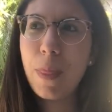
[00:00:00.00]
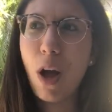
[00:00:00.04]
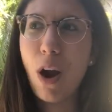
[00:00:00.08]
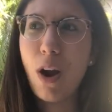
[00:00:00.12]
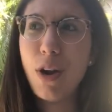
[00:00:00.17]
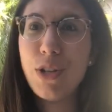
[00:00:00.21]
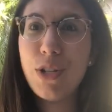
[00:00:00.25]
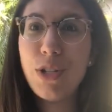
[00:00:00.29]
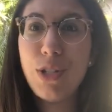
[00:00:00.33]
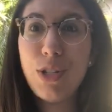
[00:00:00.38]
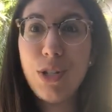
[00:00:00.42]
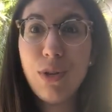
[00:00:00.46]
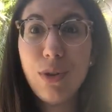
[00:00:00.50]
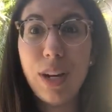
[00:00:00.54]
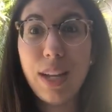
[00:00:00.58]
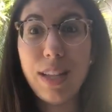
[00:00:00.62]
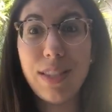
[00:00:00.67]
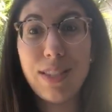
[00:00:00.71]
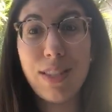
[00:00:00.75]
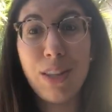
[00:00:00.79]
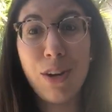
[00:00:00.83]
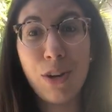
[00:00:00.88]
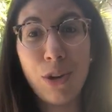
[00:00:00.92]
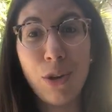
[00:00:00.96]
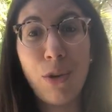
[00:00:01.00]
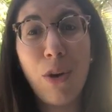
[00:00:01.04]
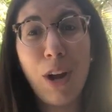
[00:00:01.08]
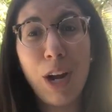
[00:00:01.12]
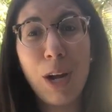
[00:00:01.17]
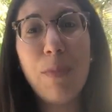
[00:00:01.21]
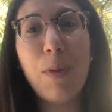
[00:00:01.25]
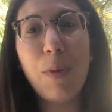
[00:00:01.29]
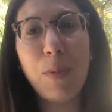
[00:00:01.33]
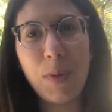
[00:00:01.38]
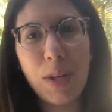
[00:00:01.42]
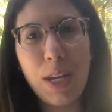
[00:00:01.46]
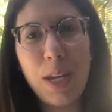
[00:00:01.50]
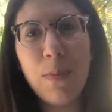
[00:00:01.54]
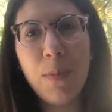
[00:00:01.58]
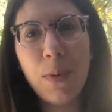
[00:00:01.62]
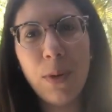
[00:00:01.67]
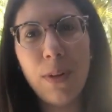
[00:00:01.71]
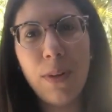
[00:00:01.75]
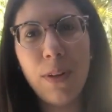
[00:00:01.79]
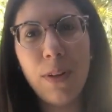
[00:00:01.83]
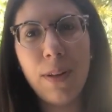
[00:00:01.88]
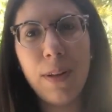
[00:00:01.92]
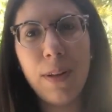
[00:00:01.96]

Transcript: Our students, they're incredible people.